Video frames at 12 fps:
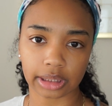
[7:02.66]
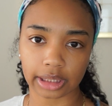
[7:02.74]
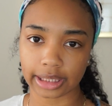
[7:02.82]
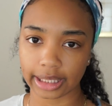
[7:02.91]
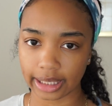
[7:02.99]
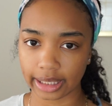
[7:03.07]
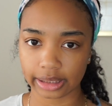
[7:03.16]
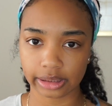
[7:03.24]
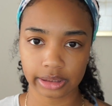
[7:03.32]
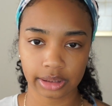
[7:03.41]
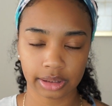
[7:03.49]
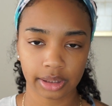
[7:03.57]

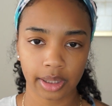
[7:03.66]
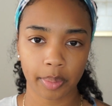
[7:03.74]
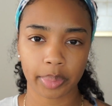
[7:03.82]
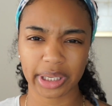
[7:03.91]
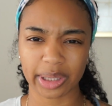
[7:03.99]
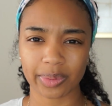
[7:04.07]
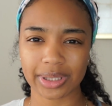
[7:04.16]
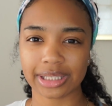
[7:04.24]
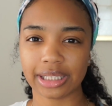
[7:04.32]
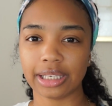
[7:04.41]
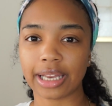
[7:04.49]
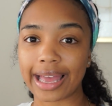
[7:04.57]
again, but it
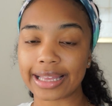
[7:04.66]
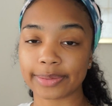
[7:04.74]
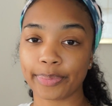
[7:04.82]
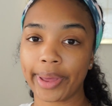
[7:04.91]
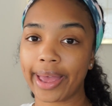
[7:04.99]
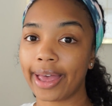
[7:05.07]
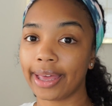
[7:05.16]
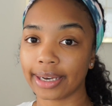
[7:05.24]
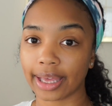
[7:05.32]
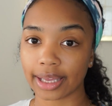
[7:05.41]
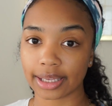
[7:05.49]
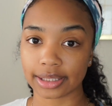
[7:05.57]
wasn't as bad
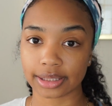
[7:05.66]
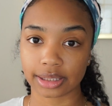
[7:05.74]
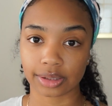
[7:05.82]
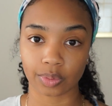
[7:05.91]
as